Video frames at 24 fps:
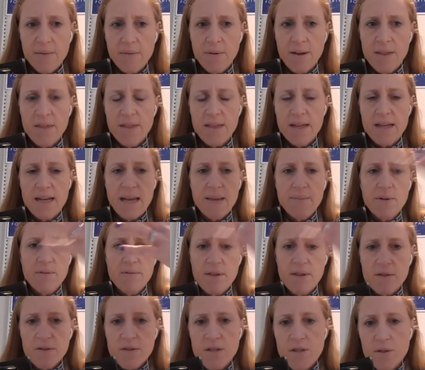with the name of
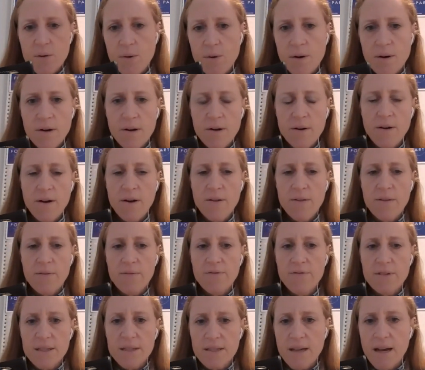their store on the
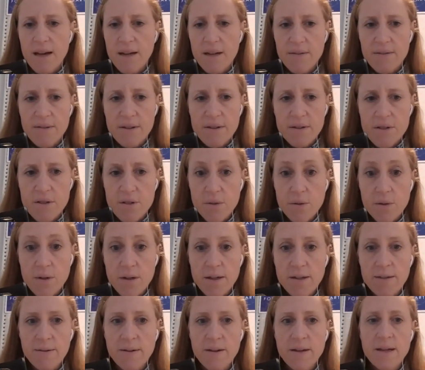facade of their
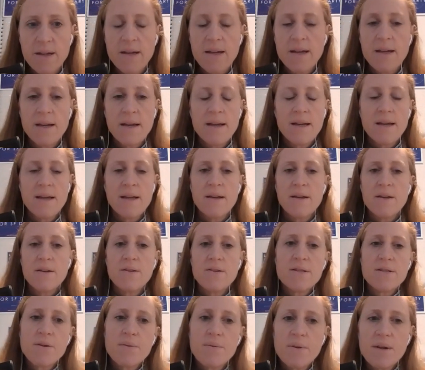store.
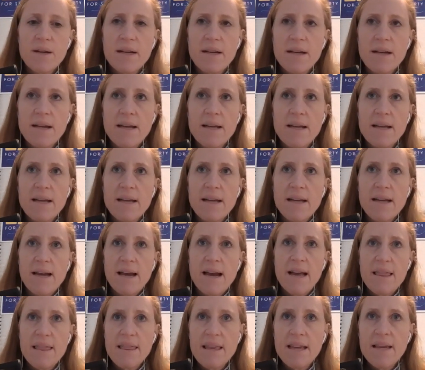So
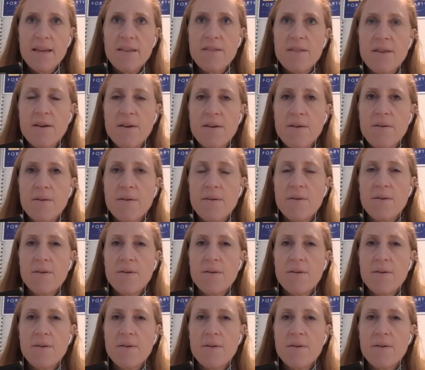I think the